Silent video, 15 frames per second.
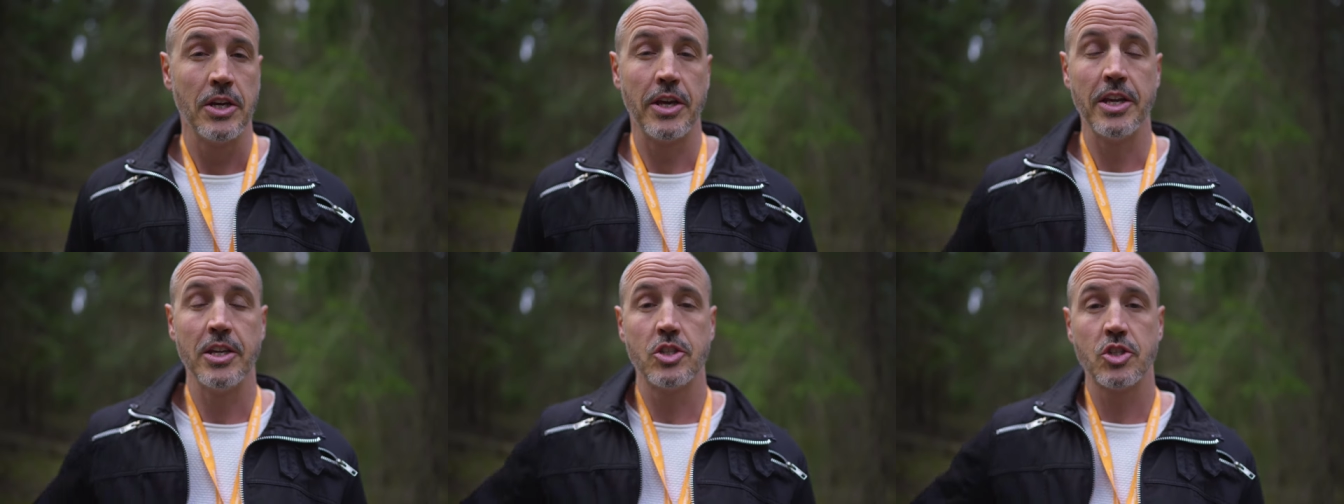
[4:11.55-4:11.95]

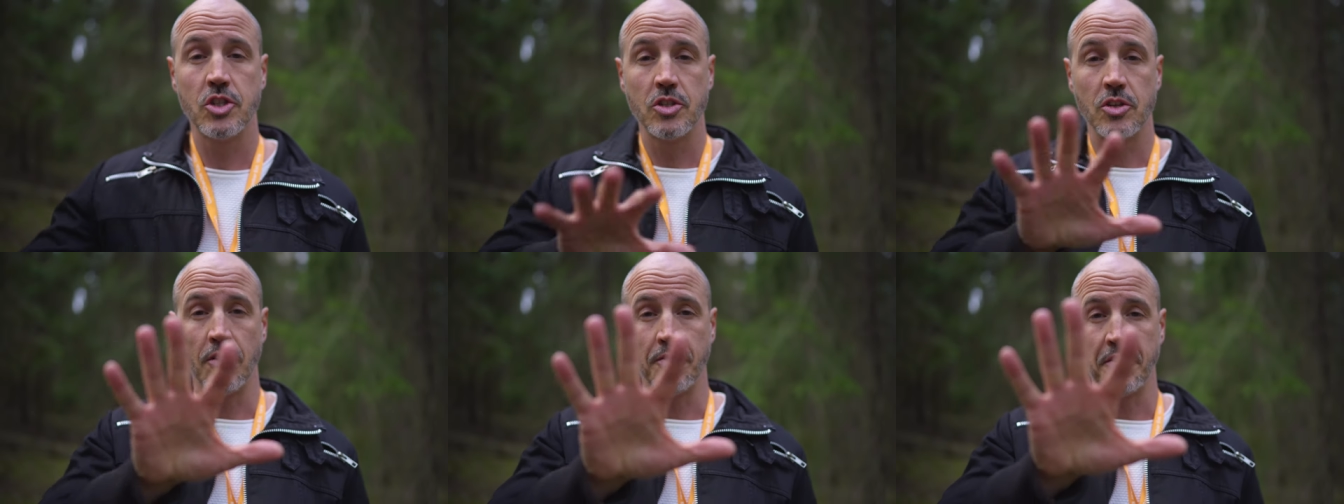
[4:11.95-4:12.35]

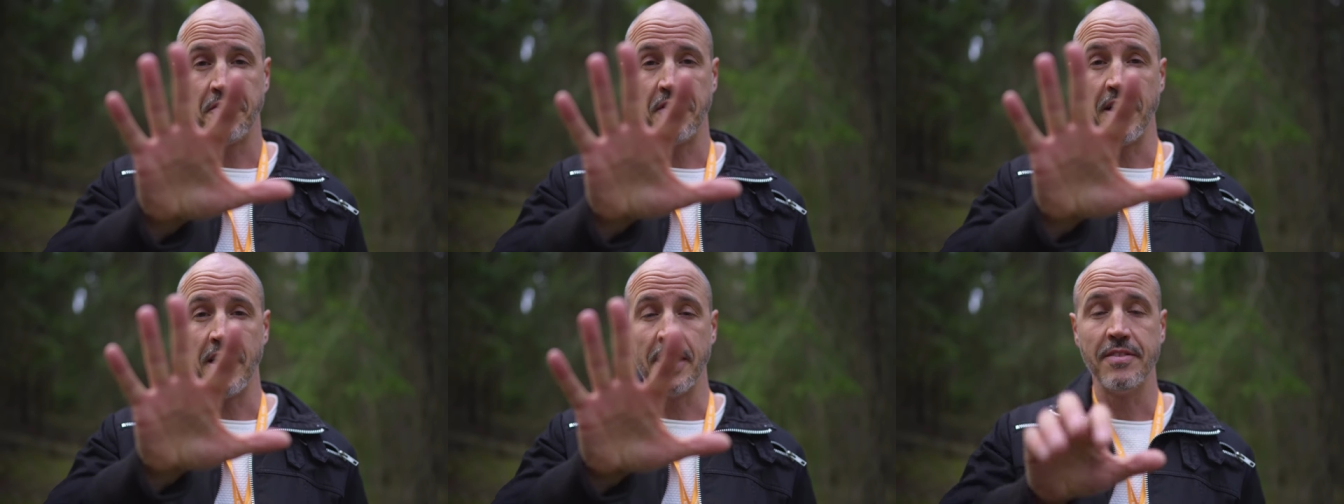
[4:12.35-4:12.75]
each of the
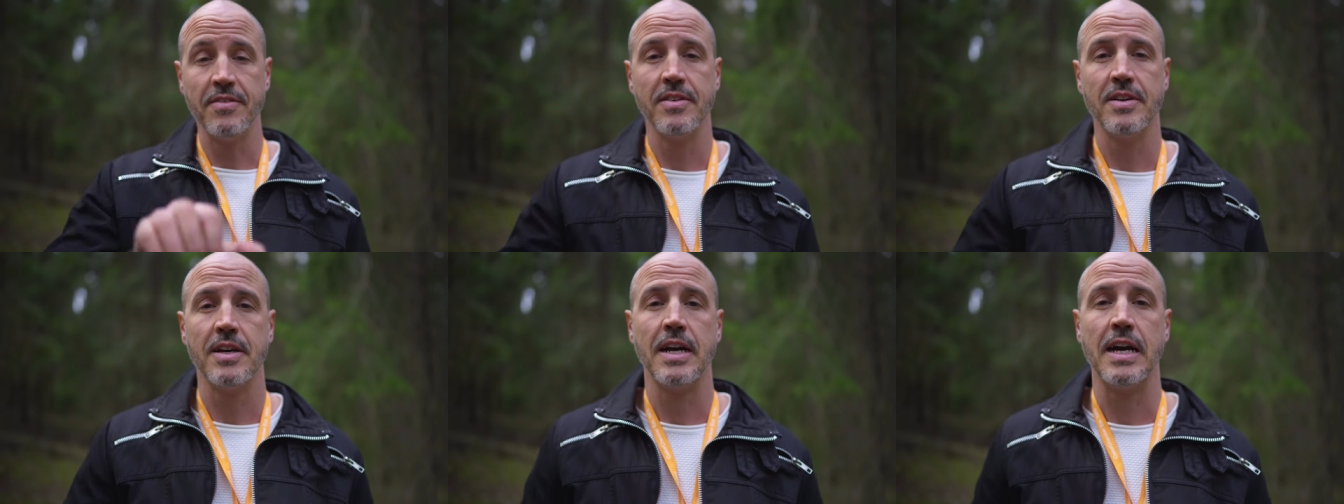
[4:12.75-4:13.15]
five
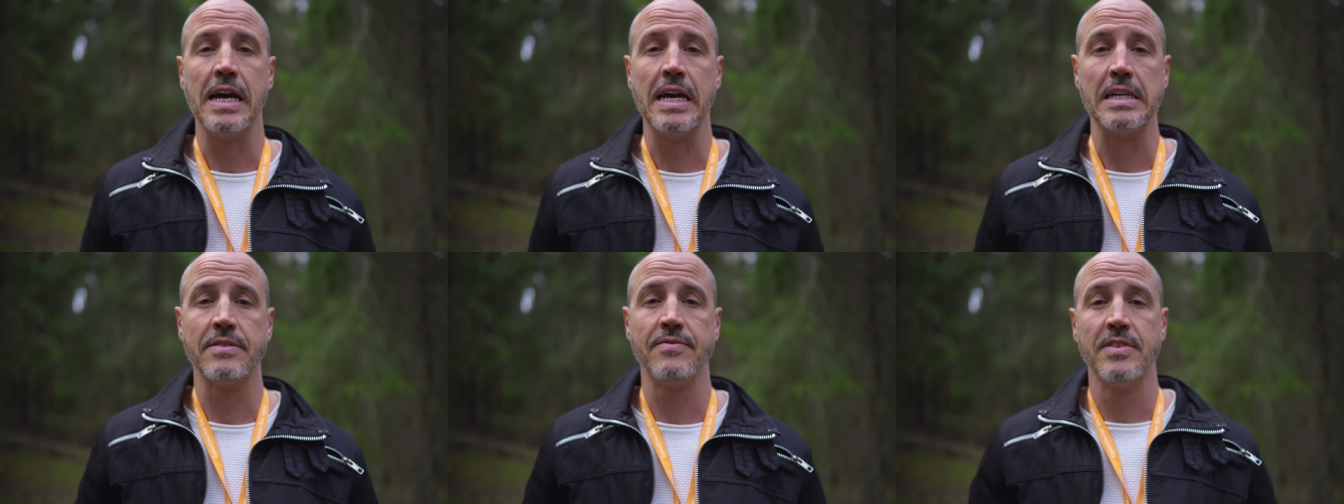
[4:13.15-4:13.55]

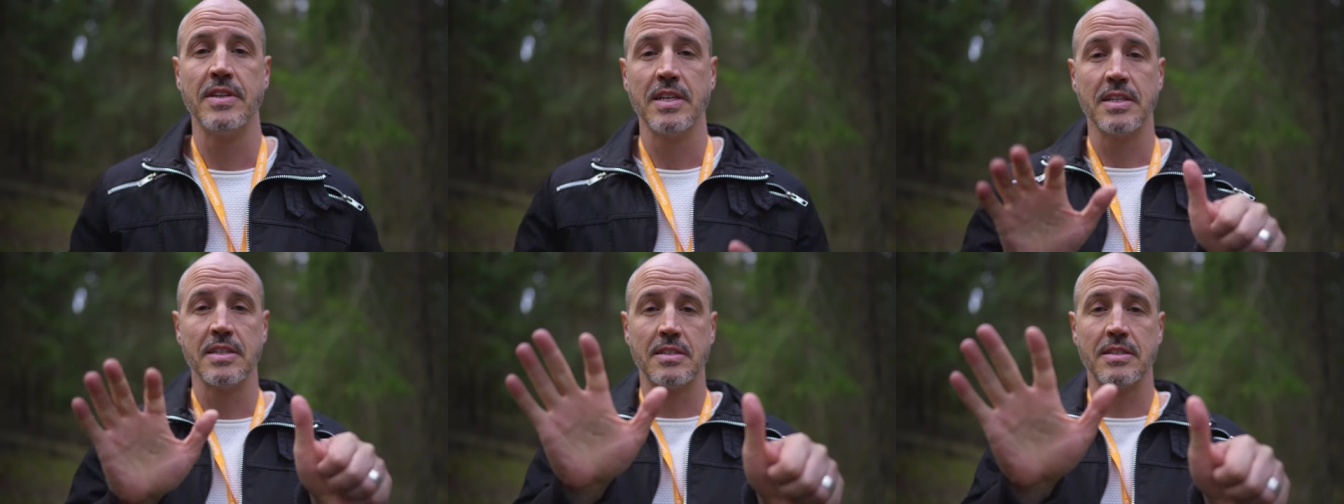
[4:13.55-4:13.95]
have
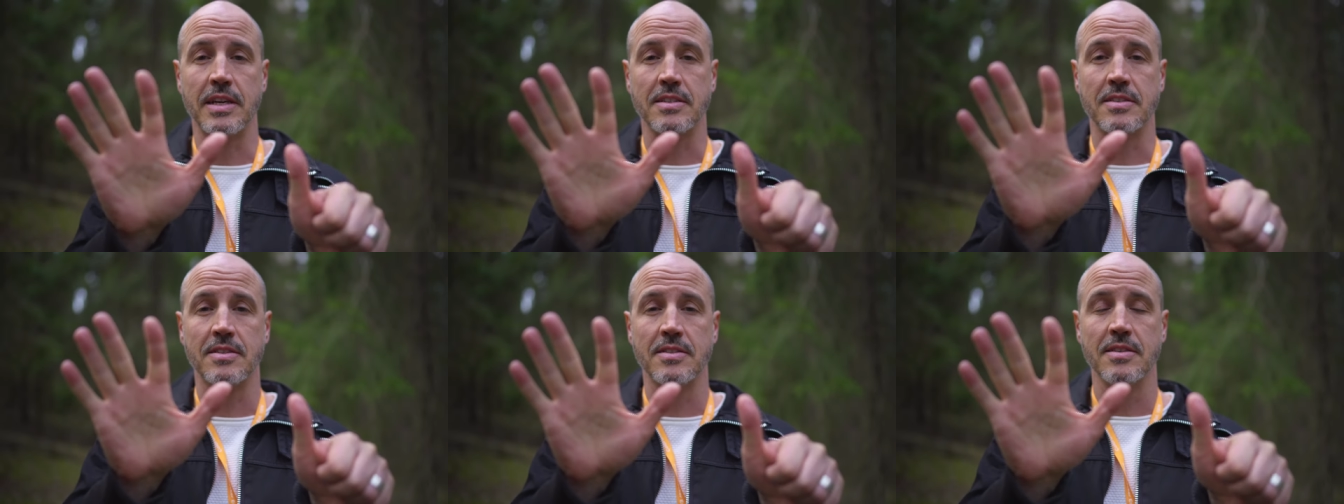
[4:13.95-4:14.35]

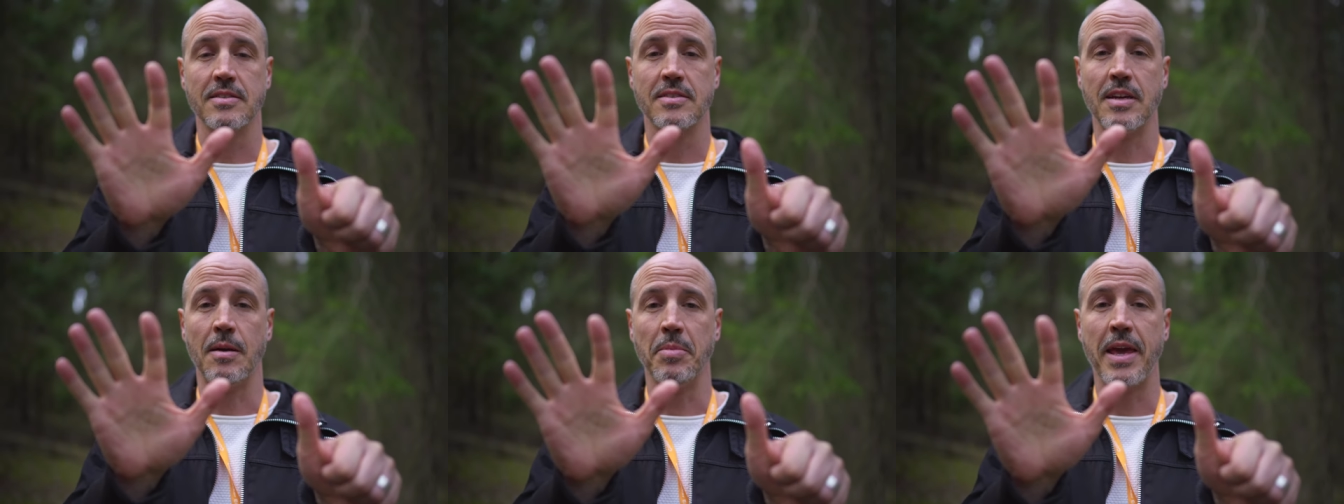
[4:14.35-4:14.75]
six
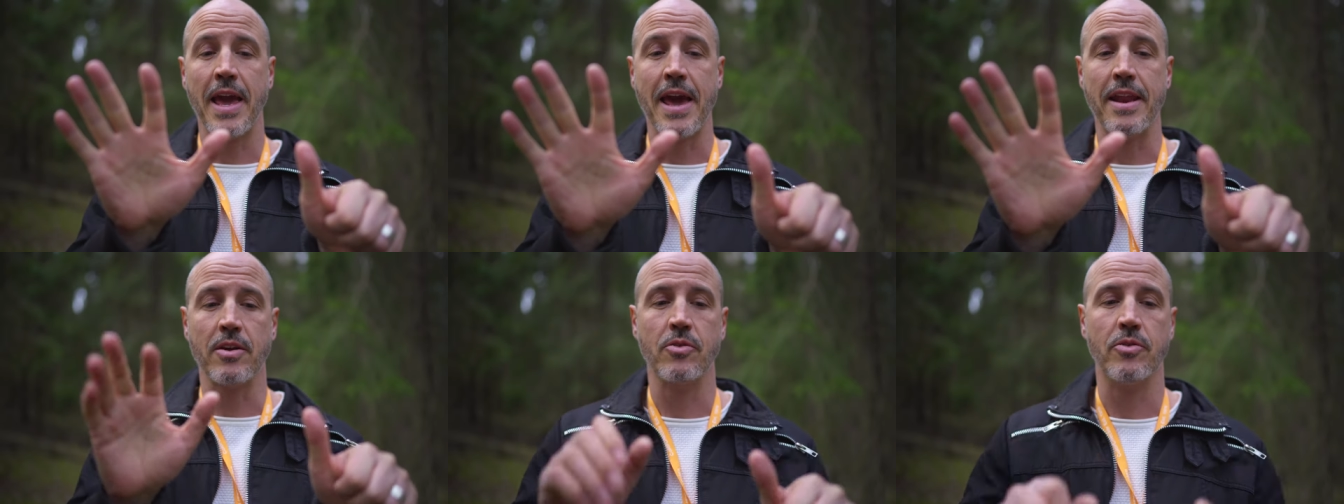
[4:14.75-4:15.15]

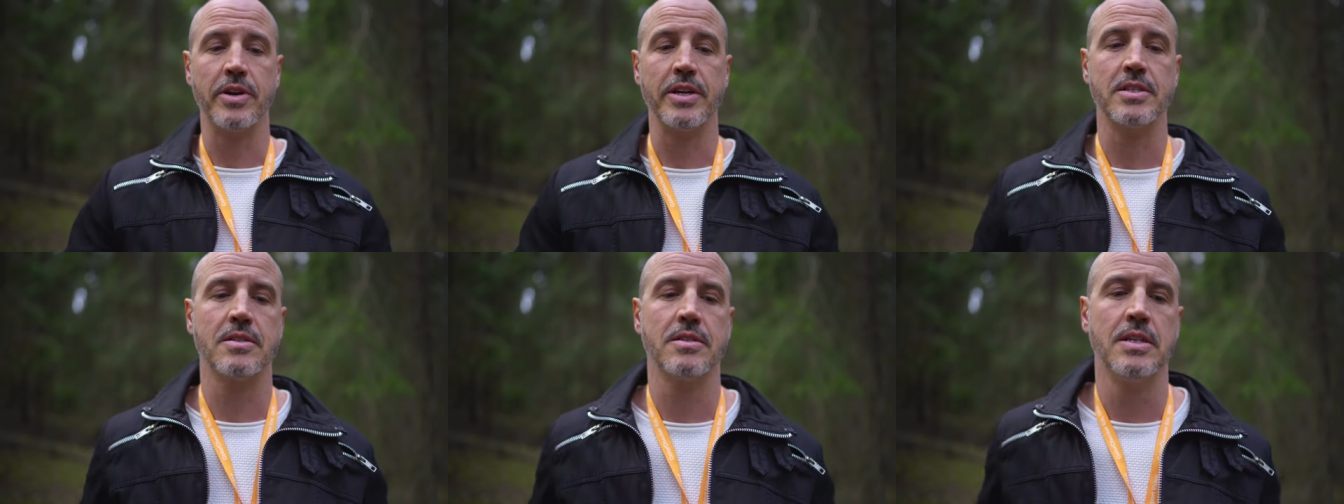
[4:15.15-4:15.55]

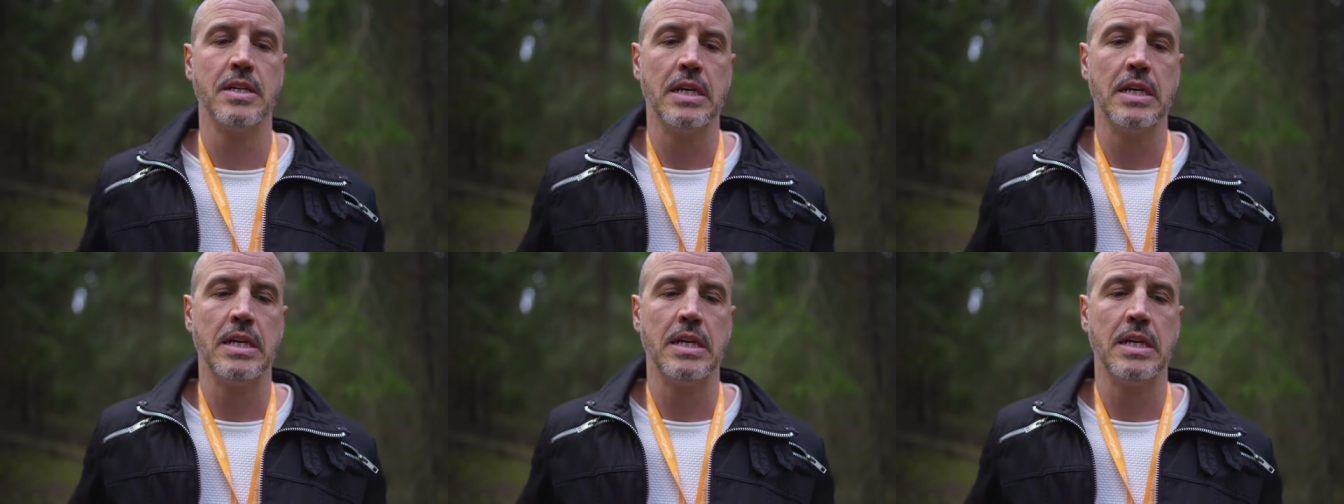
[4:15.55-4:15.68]
subcategories.